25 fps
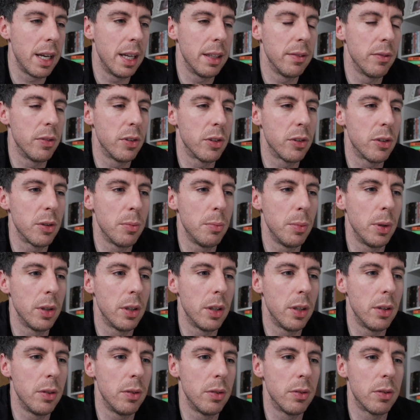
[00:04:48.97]
And for someone
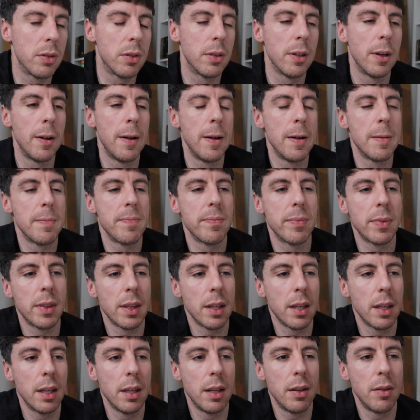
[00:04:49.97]
who's
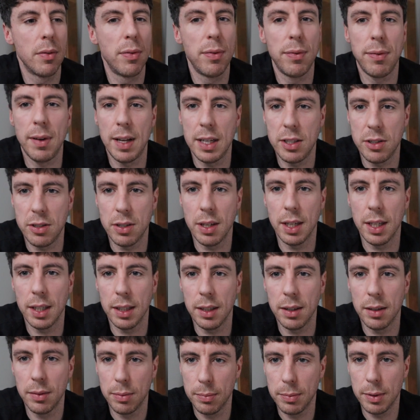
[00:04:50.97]

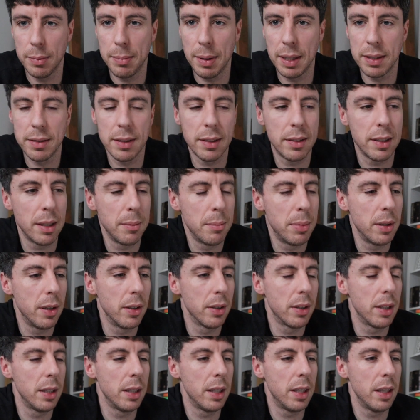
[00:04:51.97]
fledgling, the best example I
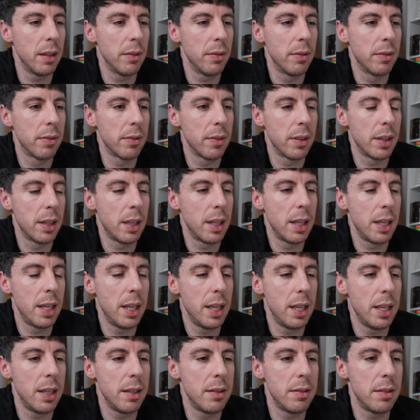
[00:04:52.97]
can give
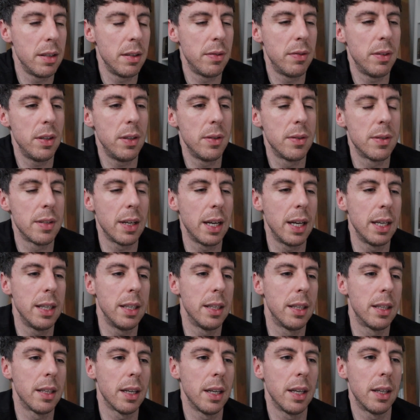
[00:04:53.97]
is if you
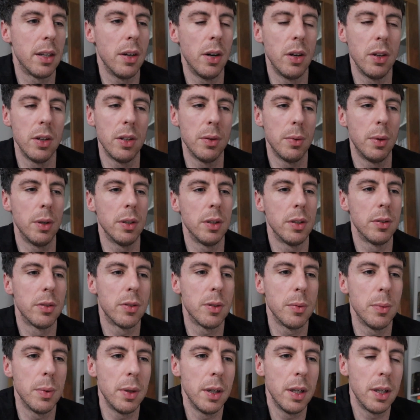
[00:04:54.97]
take a guy who I used
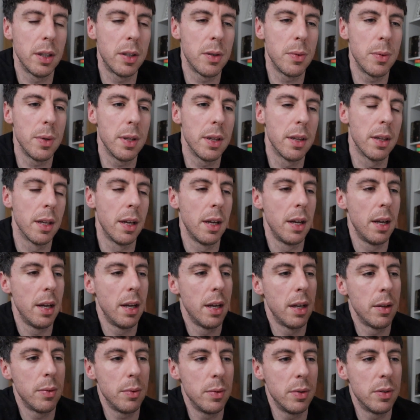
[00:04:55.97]
to work with
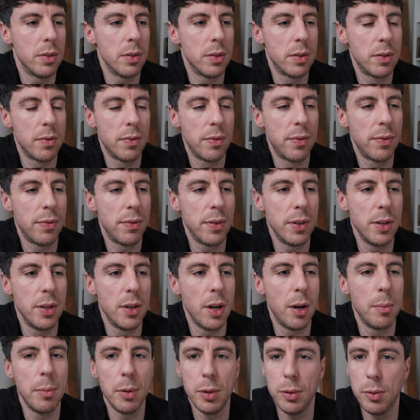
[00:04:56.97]
He was this
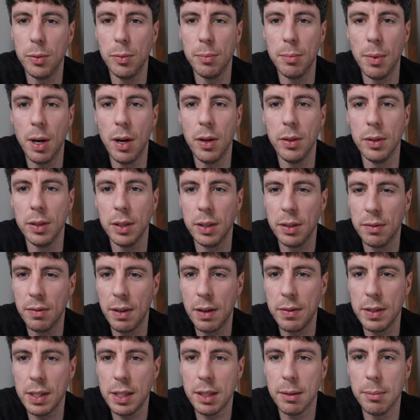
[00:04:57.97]
phenomenal mind,
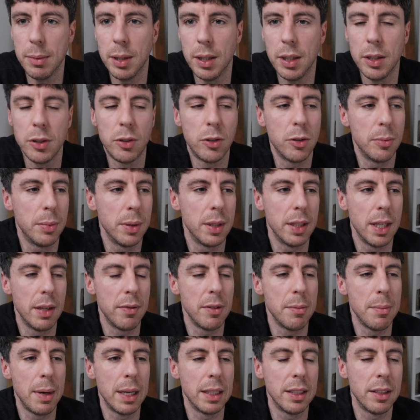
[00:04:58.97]
very commercial, but
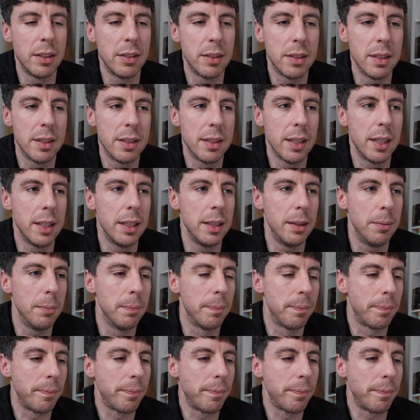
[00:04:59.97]
never managed a team.